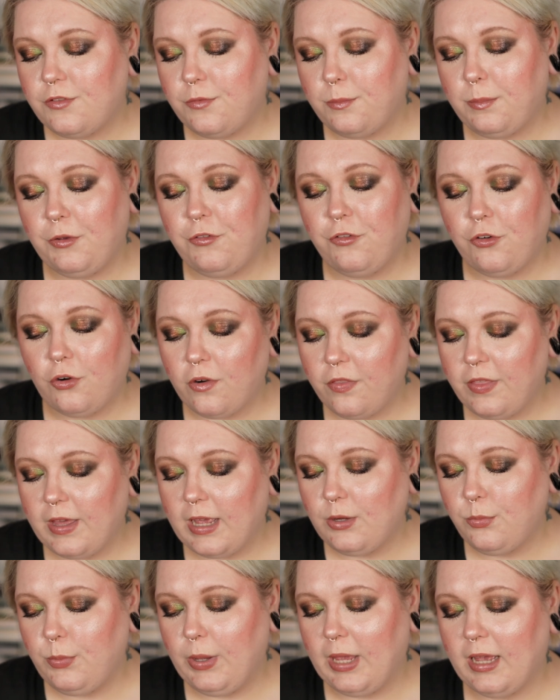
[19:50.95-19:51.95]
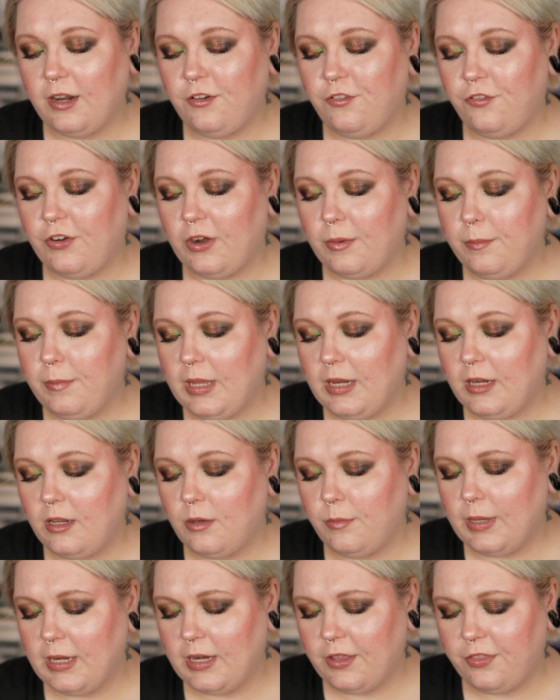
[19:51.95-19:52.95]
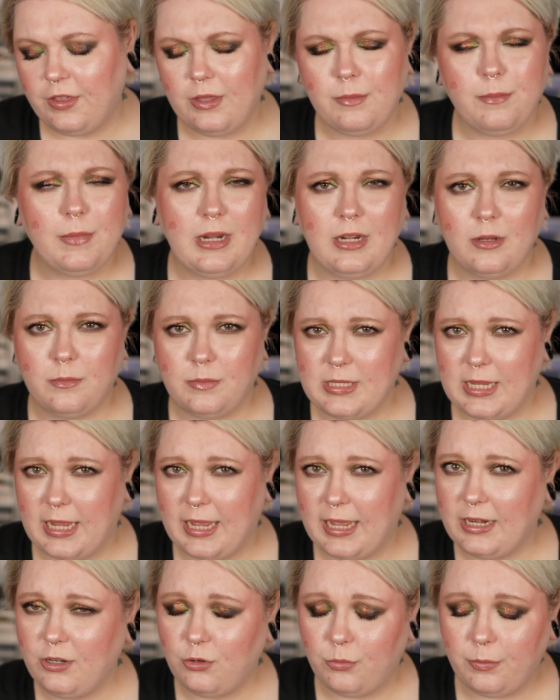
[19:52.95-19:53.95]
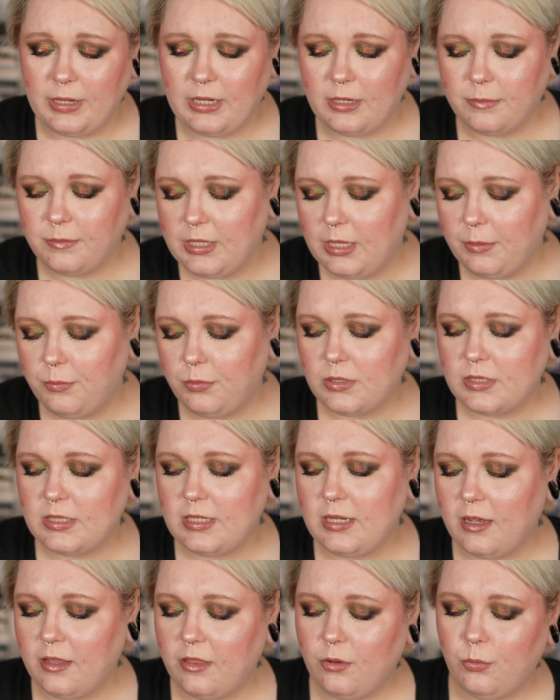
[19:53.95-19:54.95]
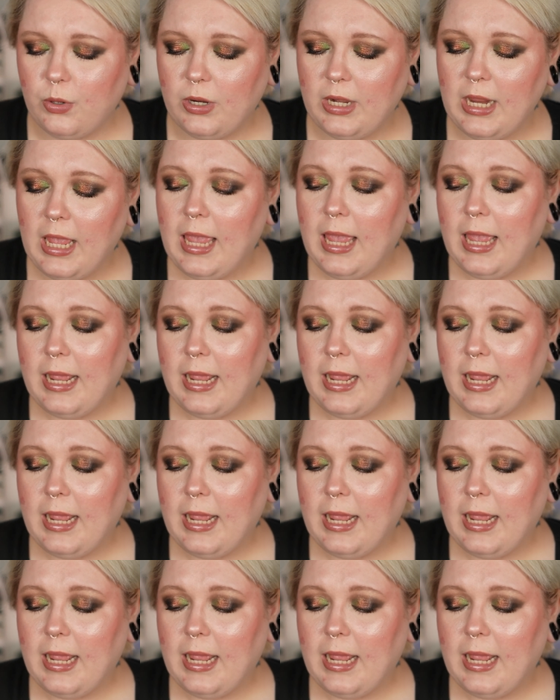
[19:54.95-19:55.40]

Before that, we had Fair Medium, and I think Medium Tan or Medium Deep was the other one.